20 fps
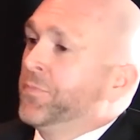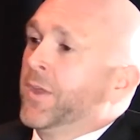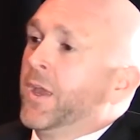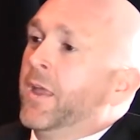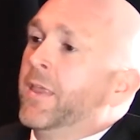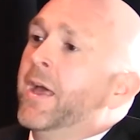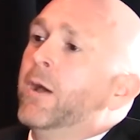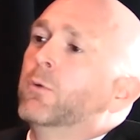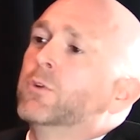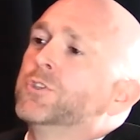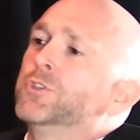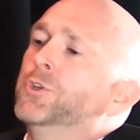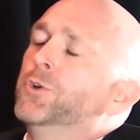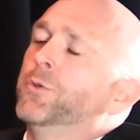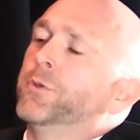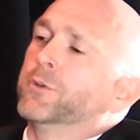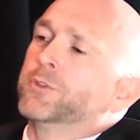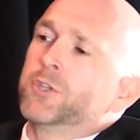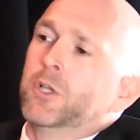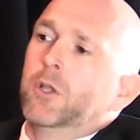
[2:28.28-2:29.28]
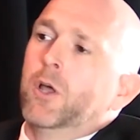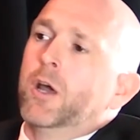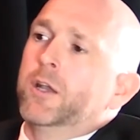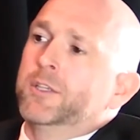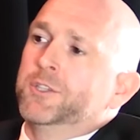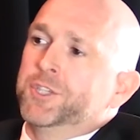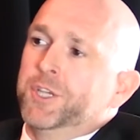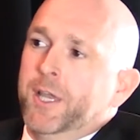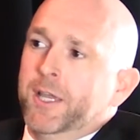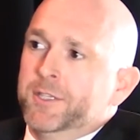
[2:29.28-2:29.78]
That was new. There was a lot of
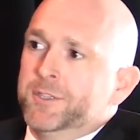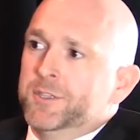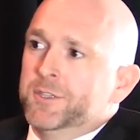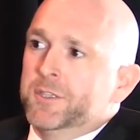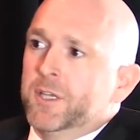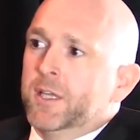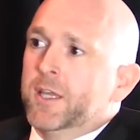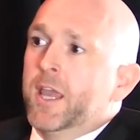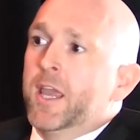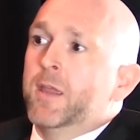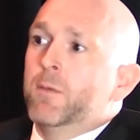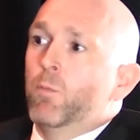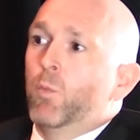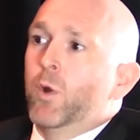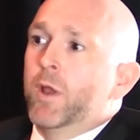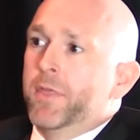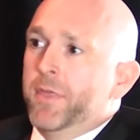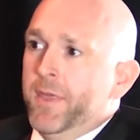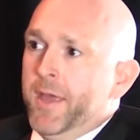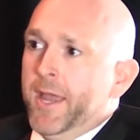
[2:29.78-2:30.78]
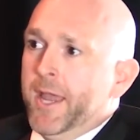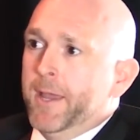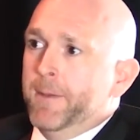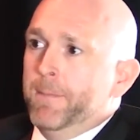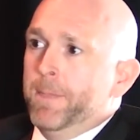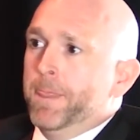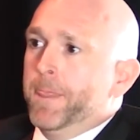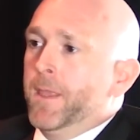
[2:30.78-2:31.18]
changes that came with that.